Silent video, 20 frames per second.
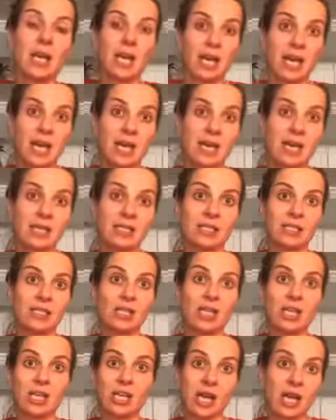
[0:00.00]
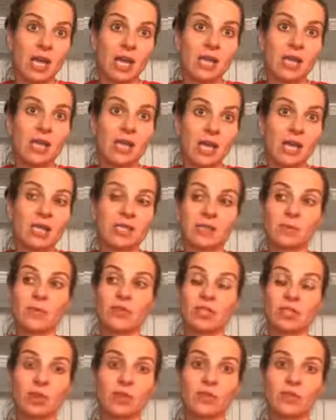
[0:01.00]
And it, has
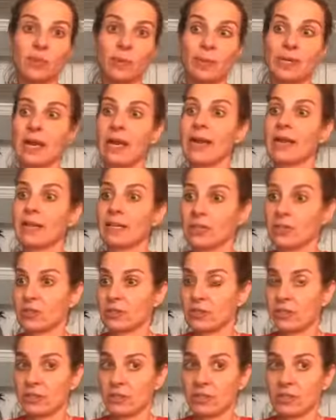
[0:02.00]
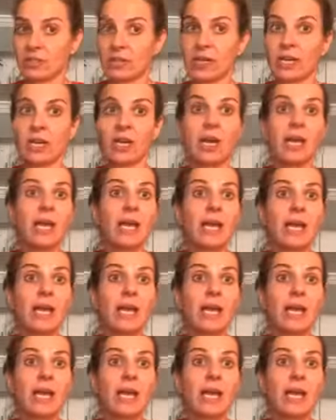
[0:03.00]
been so flipping hot. I got your dinner right here.